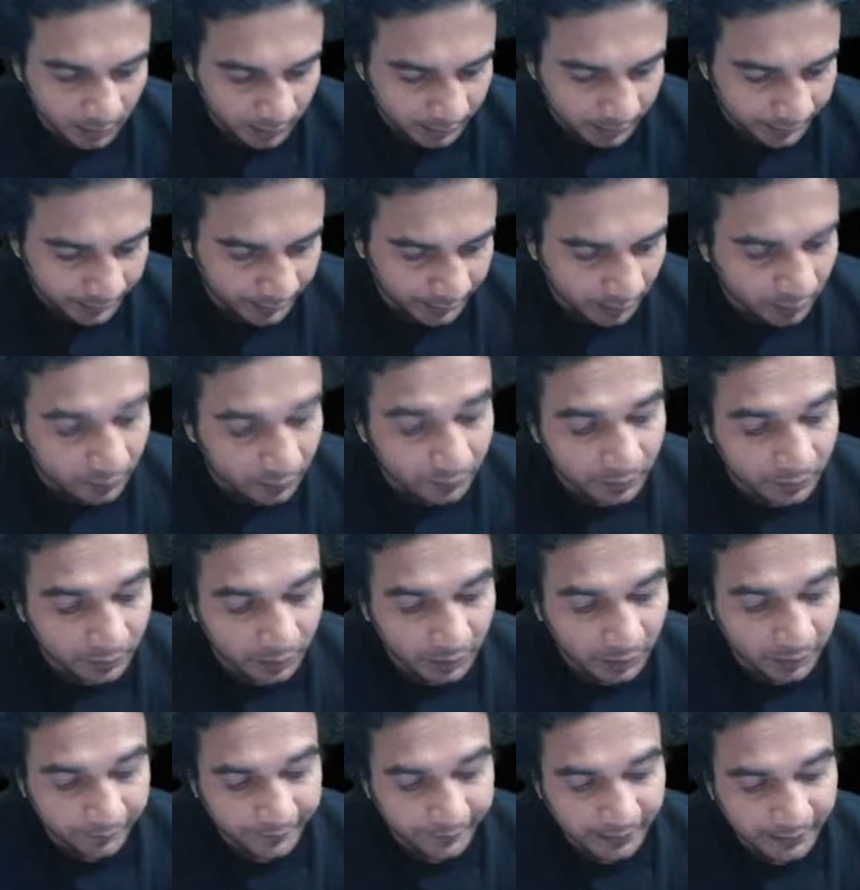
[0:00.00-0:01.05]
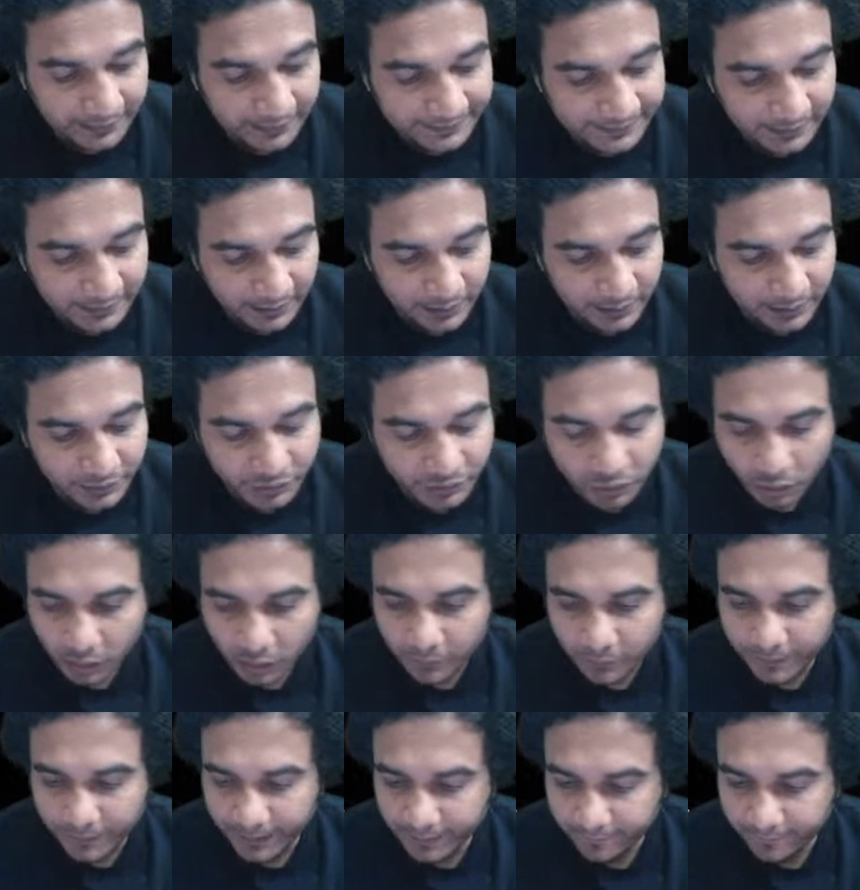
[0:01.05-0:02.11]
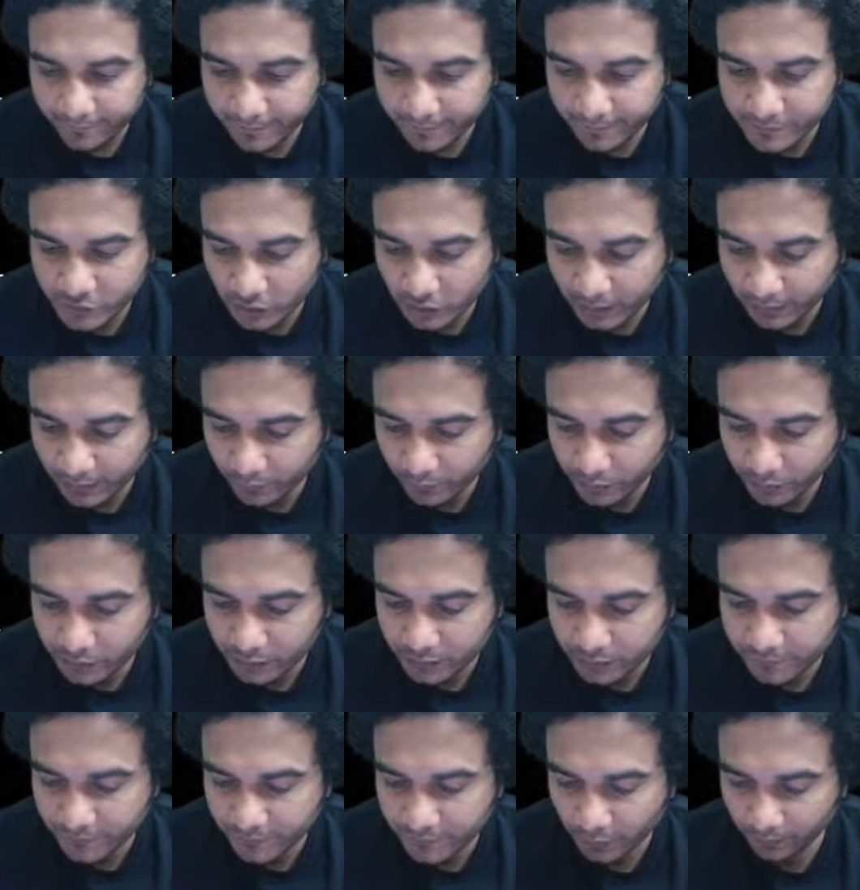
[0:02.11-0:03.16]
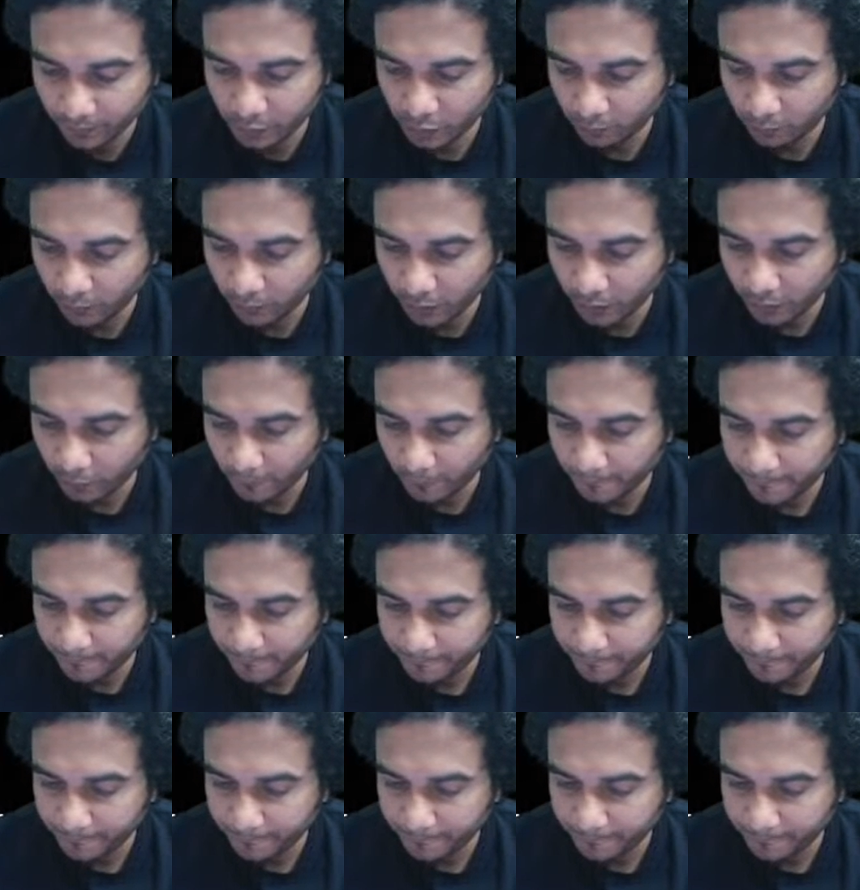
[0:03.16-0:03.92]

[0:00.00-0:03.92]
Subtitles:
now we'll start solving differential equations from tomorrow.